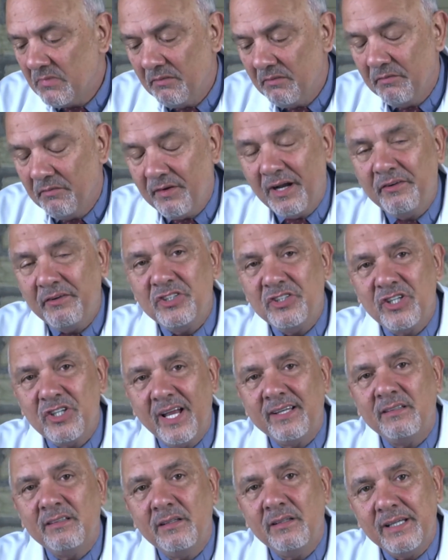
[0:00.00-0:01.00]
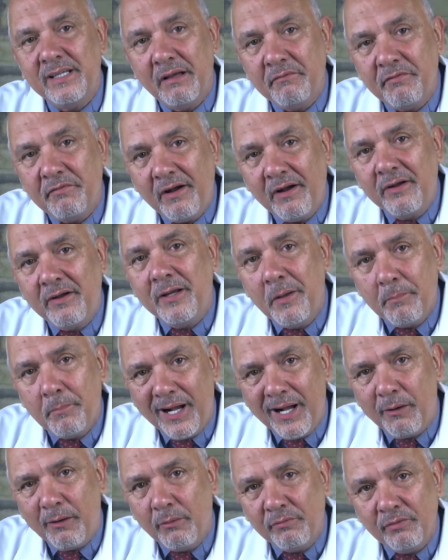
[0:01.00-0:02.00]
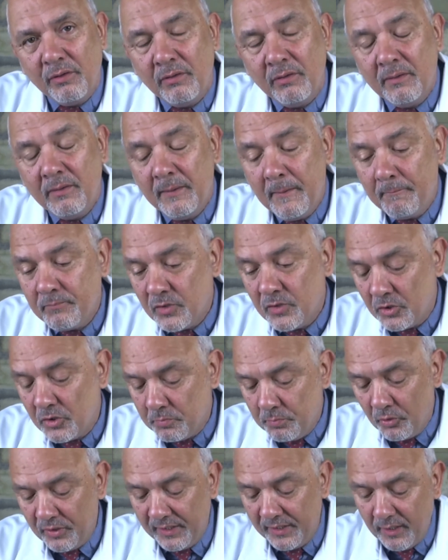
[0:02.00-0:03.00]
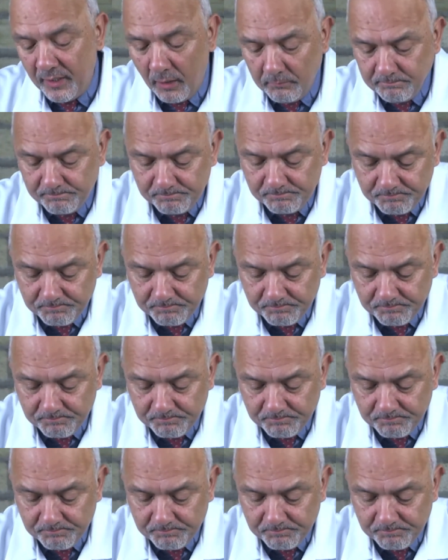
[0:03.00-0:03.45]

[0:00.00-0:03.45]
Very gentle yet very powerful. Just put it on.